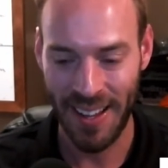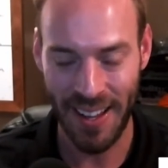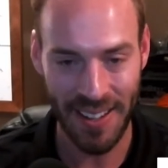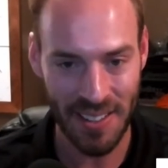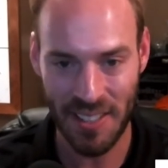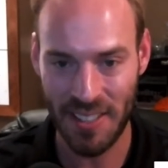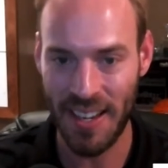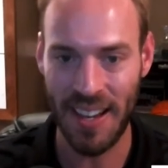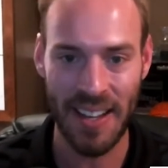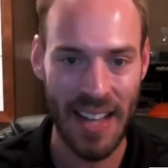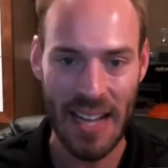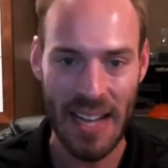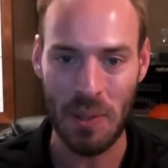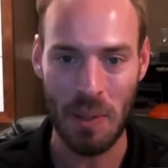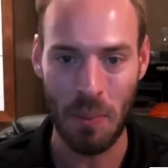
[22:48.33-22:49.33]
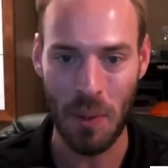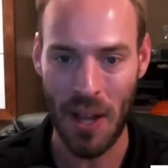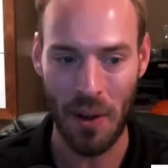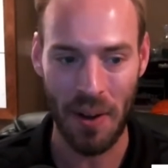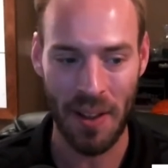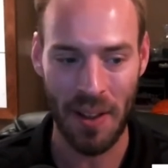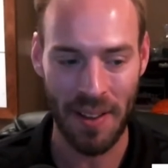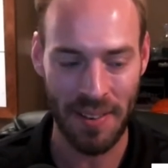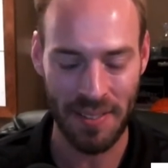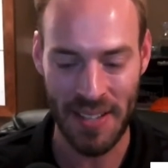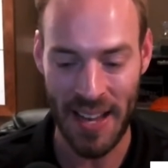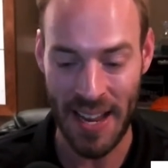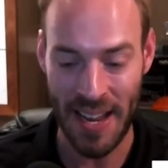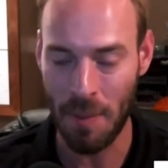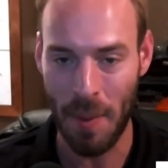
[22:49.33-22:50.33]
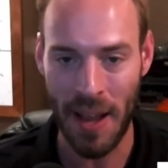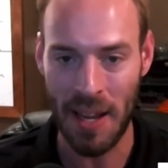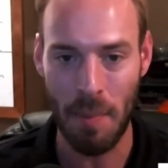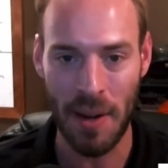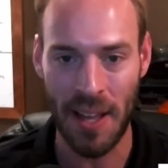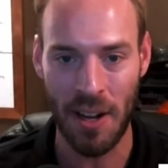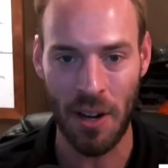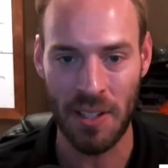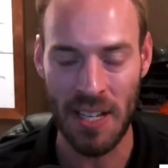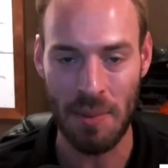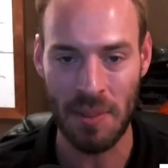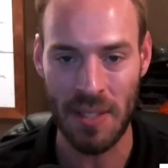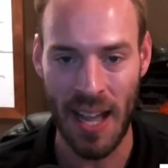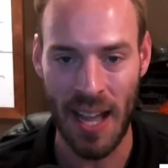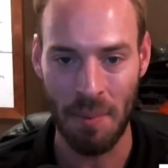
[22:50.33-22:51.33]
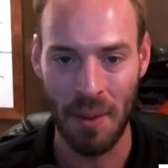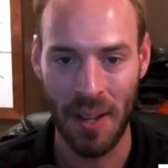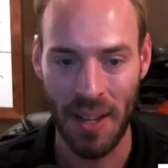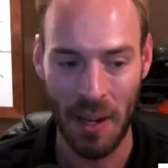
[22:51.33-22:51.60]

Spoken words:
and just stay engaged with them without taking up anybody on our team's time.